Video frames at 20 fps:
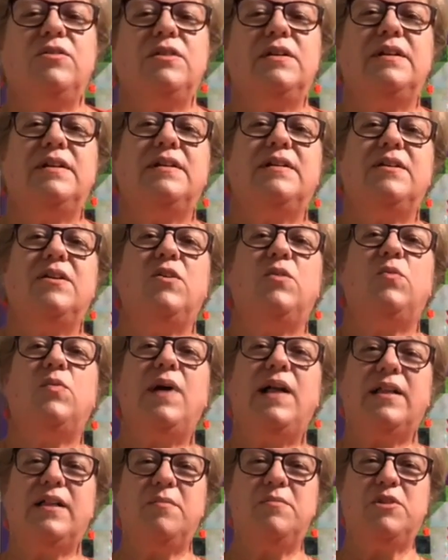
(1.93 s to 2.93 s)
welcome
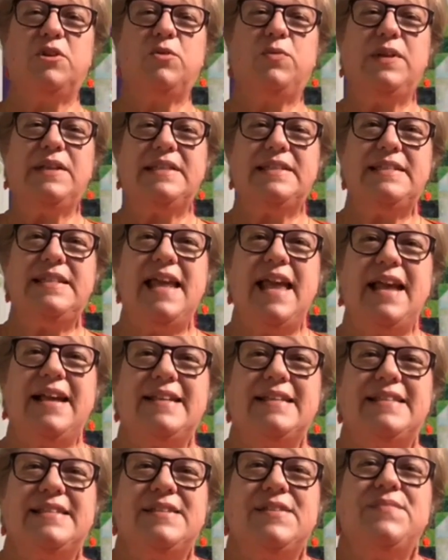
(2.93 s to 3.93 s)
to Quilt Snacks.
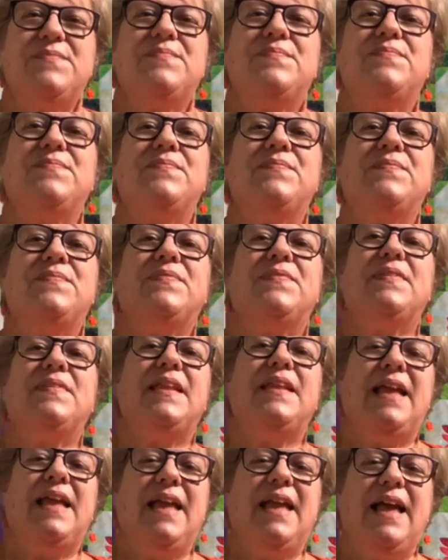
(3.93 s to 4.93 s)

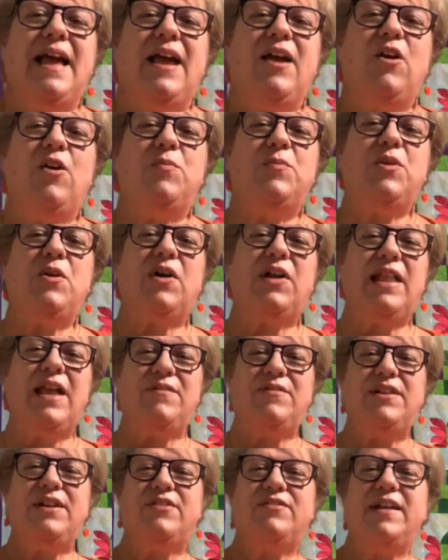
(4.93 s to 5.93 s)
I hope you're all having a
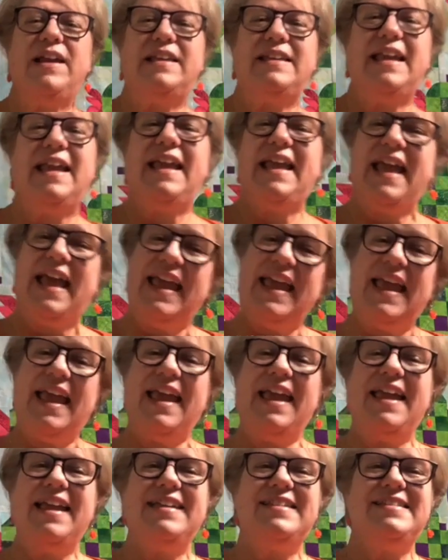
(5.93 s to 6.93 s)
great day. Hey
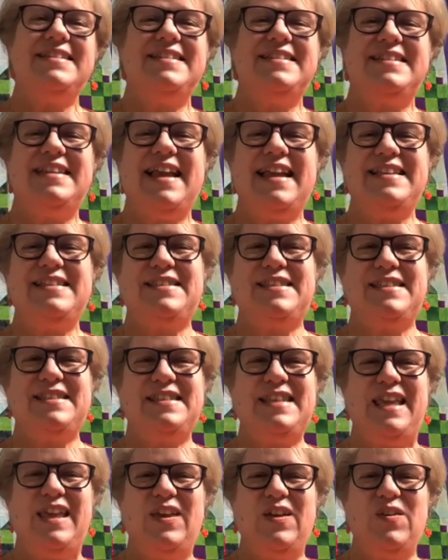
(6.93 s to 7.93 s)
Anne, nice to see you.